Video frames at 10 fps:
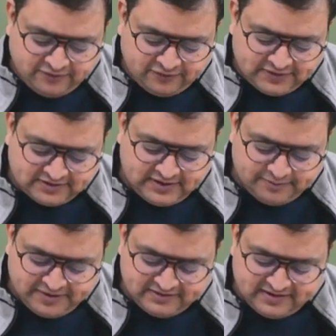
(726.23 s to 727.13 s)
if this
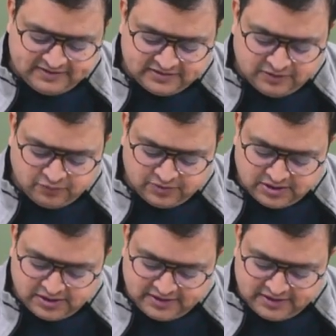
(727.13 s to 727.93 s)
depreciation, uh,